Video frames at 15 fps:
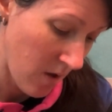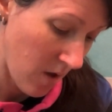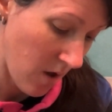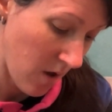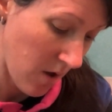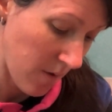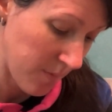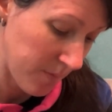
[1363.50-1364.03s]

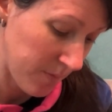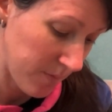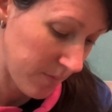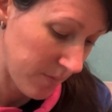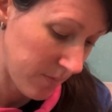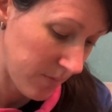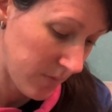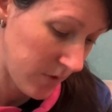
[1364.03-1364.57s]

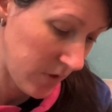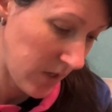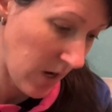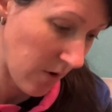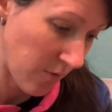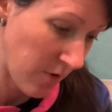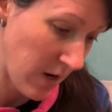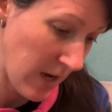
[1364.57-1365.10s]
So yeah,
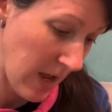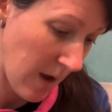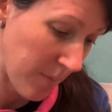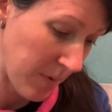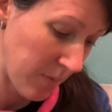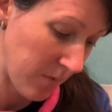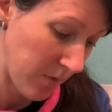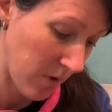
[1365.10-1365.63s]
really
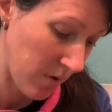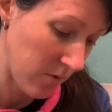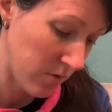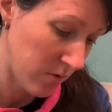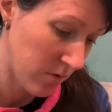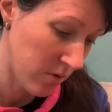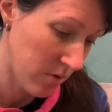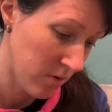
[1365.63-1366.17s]
happy with
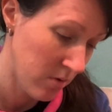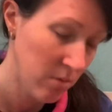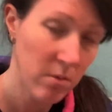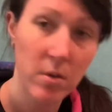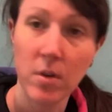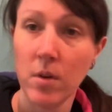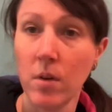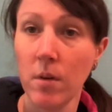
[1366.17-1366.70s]
those.
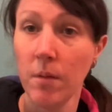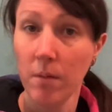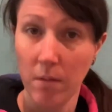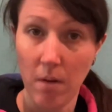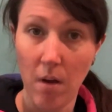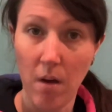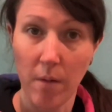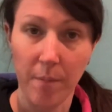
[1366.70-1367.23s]

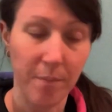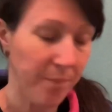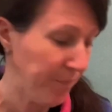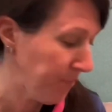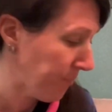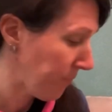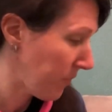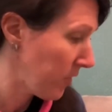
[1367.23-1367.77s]
Yeah,
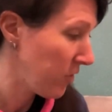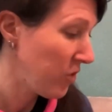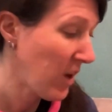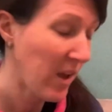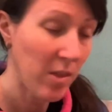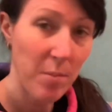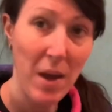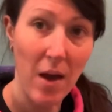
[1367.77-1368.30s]
to
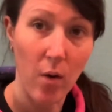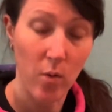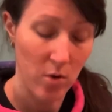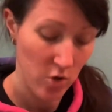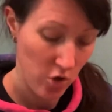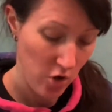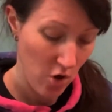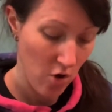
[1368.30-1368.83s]
check them out.
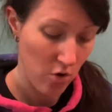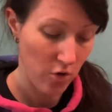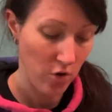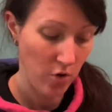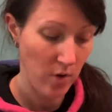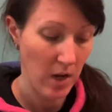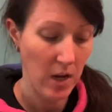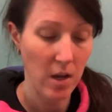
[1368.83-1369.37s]
Yarn
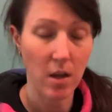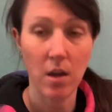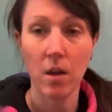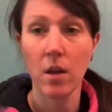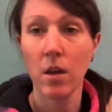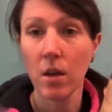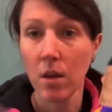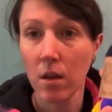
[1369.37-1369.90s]
Unique.
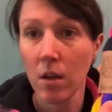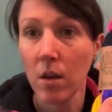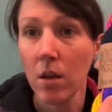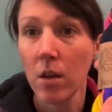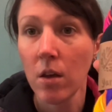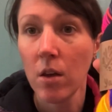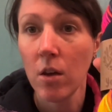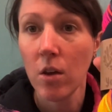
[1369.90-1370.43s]

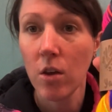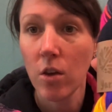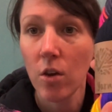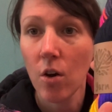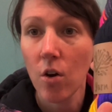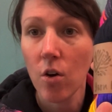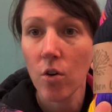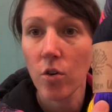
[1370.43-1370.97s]

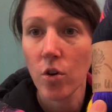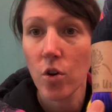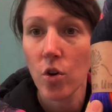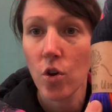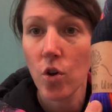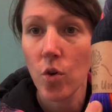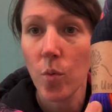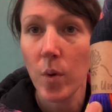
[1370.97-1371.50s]
Yarn
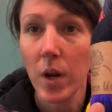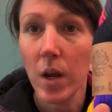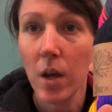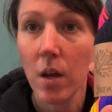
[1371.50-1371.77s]
Unique.